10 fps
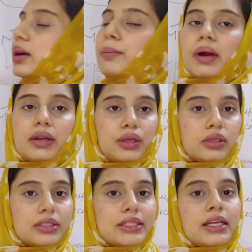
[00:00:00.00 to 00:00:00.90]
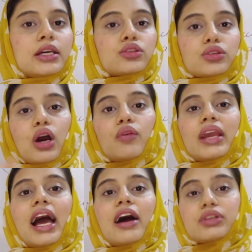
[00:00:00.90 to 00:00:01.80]
particles. So now we
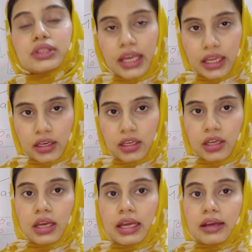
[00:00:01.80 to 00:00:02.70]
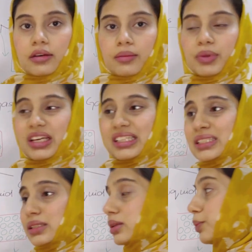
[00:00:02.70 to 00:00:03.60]
have a theory, because the